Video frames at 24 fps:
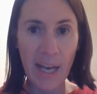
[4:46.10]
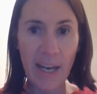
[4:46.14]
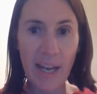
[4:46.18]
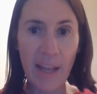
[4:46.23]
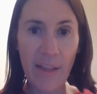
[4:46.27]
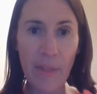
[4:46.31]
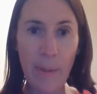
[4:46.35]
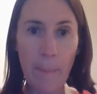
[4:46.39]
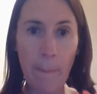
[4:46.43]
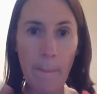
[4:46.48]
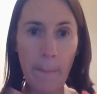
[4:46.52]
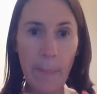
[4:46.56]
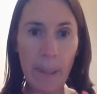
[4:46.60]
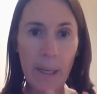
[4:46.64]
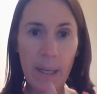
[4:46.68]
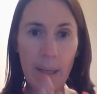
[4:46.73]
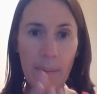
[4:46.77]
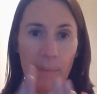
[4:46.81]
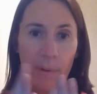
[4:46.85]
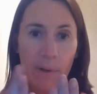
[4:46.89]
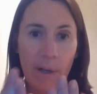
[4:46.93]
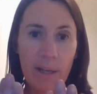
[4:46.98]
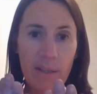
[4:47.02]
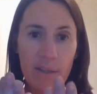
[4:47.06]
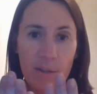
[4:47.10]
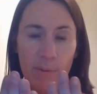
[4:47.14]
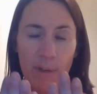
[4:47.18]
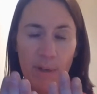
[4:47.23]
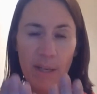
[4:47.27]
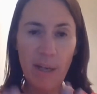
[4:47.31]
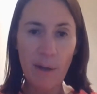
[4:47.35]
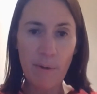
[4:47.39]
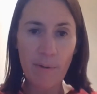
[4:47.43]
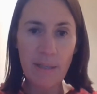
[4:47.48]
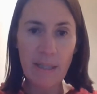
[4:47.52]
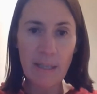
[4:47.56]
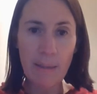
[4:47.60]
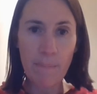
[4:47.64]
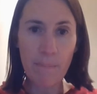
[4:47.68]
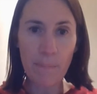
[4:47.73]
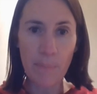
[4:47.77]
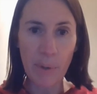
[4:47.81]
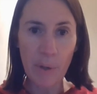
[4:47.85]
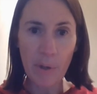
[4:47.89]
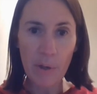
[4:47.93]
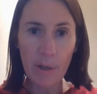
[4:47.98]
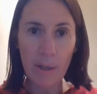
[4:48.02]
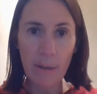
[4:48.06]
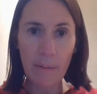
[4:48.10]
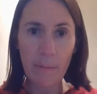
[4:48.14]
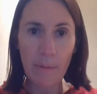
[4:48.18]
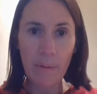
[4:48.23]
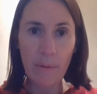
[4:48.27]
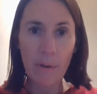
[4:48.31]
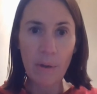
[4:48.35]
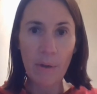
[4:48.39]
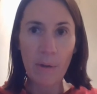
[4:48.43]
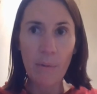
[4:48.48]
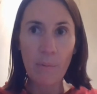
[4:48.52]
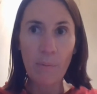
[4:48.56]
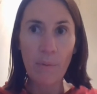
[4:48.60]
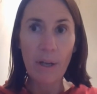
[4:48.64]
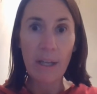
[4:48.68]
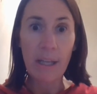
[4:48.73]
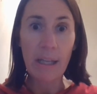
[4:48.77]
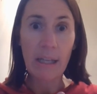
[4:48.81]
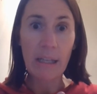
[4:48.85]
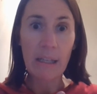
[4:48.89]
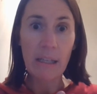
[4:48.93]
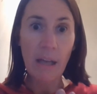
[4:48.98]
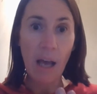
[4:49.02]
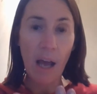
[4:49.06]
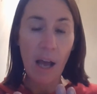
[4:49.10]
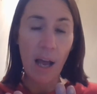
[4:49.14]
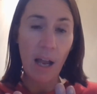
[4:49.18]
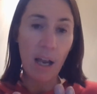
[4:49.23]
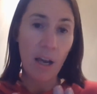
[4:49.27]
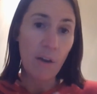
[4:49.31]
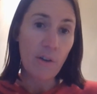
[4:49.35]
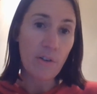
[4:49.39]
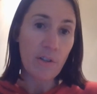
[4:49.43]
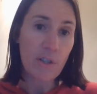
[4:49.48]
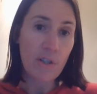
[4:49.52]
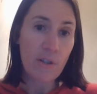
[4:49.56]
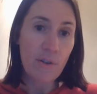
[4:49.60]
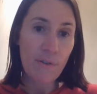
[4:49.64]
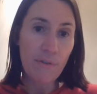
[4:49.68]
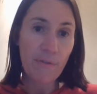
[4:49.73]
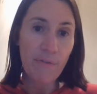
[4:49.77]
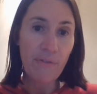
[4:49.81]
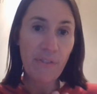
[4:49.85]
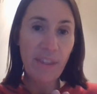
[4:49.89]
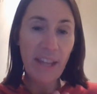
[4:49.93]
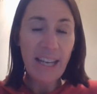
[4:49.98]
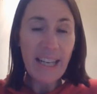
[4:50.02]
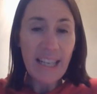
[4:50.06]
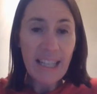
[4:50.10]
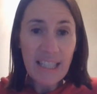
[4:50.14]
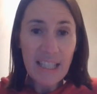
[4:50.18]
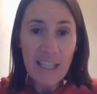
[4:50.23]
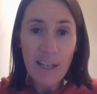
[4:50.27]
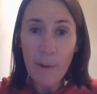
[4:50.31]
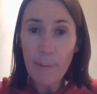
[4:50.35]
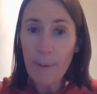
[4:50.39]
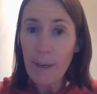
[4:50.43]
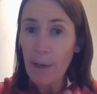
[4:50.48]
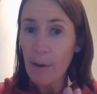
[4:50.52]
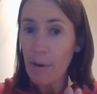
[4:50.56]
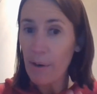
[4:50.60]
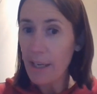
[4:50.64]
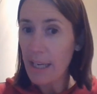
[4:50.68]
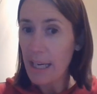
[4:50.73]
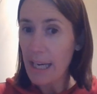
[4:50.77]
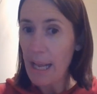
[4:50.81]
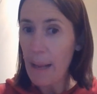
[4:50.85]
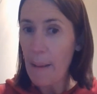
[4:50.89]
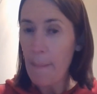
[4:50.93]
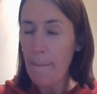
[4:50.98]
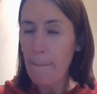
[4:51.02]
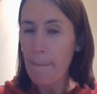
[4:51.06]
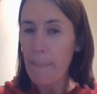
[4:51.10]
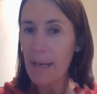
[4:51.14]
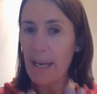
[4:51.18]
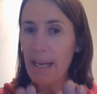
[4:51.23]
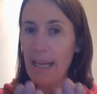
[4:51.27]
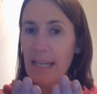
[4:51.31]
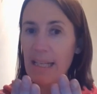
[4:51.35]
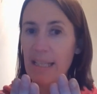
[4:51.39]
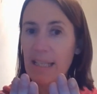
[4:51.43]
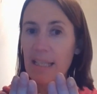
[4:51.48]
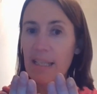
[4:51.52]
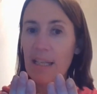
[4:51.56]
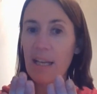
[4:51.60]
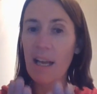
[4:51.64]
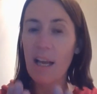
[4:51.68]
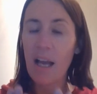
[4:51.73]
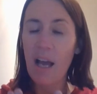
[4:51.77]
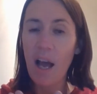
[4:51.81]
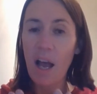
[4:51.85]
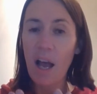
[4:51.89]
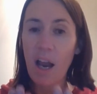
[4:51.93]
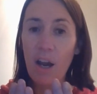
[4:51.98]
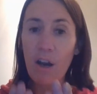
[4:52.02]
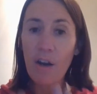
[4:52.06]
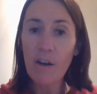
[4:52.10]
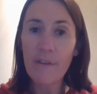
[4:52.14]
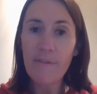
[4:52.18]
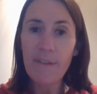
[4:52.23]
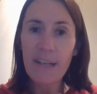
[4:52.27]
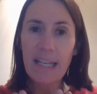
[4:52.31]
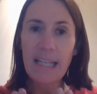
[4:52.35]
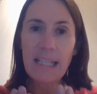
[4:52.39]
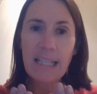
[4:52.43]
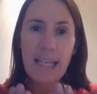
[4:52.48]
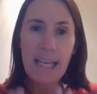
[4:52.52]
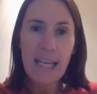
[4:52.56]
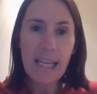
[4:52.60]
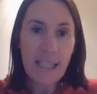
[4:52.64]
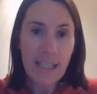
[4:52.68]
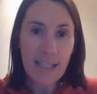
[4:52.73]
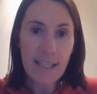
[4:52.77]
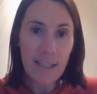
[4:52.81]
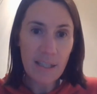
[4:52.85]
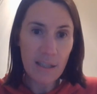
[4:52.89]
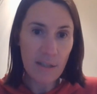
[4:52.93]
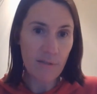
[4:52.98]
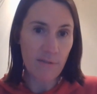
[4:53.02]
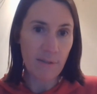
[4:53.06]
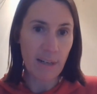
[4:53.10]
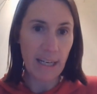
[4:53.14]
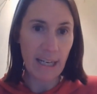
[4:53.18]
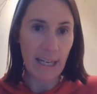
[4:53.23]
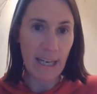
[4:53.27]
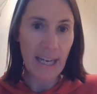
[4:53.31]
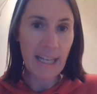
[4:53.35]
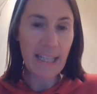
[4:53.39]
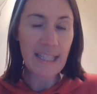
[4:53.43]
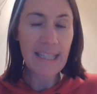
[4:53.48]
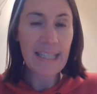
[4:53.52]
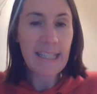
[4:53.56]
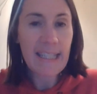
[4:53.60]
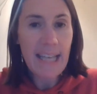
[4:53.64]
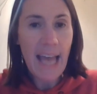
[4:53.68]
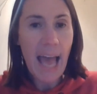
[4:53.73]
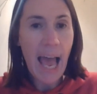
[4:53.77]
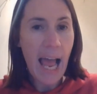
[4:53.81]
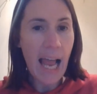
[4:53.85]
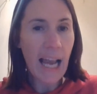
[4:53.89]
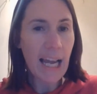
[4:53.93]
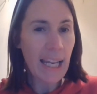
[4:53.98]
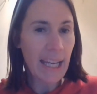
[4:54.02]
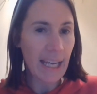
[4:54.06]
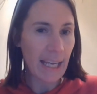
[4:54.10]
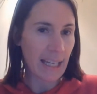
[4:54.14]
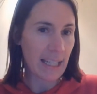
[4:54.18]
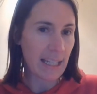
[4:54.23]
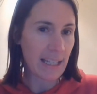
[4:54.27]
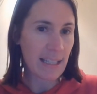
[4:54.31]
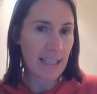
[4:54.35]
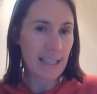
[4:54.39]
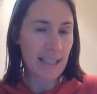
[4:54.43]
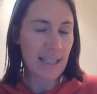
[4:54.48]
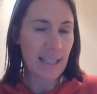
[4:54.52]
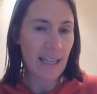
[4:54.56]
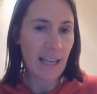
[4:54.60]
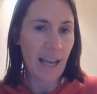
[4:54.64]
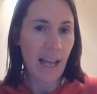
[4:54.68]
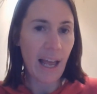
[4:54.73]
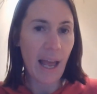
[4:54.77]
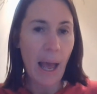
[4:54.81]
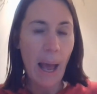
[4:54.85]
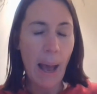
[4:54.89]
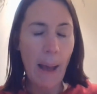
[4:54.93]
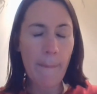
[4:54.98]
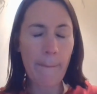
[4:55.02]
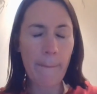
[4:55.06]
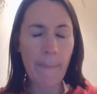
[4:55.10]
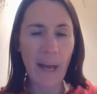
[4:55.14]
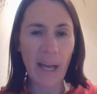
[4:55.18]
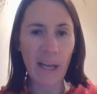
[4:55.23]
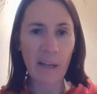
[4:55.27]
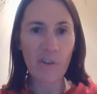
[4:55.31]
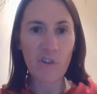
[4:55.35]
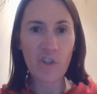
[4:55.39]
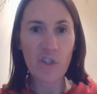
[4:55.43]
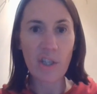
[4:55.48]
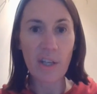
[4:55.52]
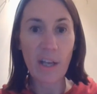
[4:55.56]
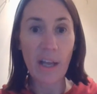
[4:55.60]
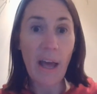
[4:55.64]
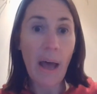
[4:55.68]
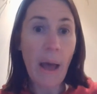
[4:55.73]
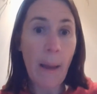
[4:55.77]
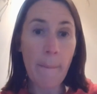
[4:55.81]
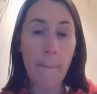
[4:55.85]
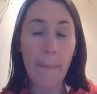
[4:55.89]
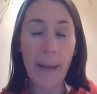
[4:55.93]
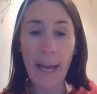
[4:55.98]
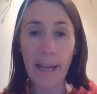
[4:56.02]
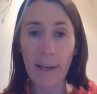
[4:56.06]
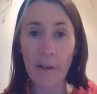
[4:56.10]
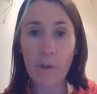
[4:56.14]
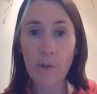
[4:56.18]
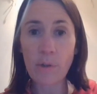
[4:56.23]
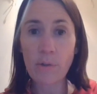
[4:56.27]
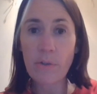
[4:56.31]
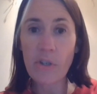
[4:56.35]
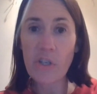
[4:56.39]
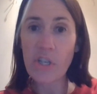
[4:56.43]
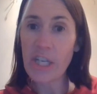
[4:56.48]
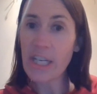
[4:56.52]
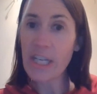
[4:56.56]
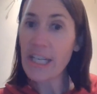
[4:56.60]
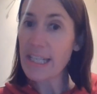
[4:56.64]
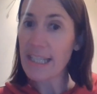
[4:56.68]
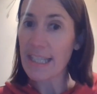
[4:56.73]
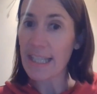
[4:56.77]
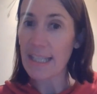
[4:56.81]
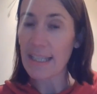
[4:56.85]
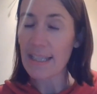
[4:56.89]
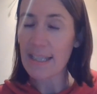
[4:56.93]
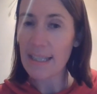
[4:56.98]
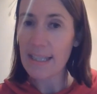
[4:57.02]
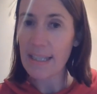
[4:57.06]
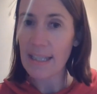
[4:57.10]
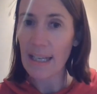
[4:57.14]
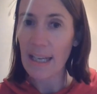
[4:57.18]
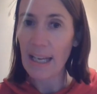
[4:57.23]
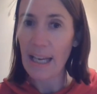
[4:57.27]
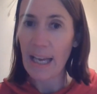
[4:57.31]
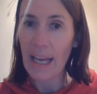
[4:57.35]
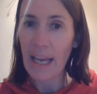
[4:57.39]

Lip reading: Now the Bible, as we know, it's a book with lots of things going on in it, but a lot of it is history. It's telling us about a man called Jesus